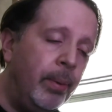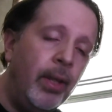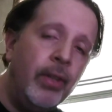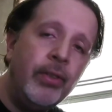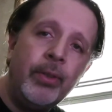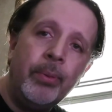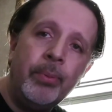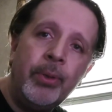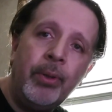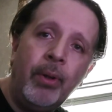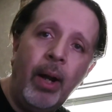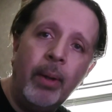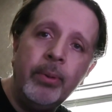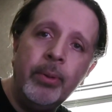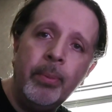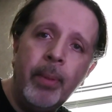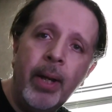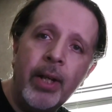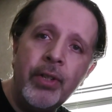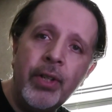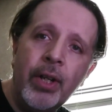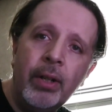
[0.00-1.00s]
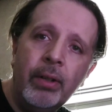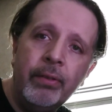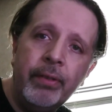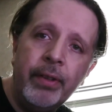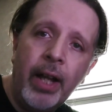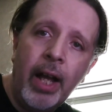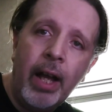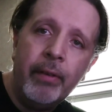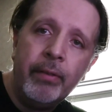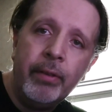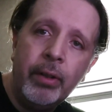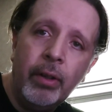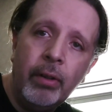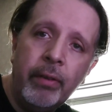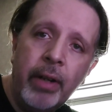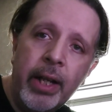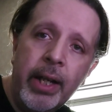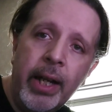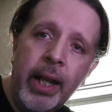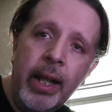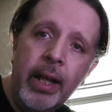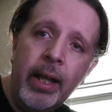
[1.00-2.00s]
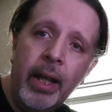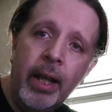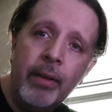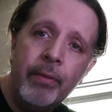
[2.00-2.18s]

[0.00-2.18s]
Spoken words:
Please subscribe to my channel if you haven't already.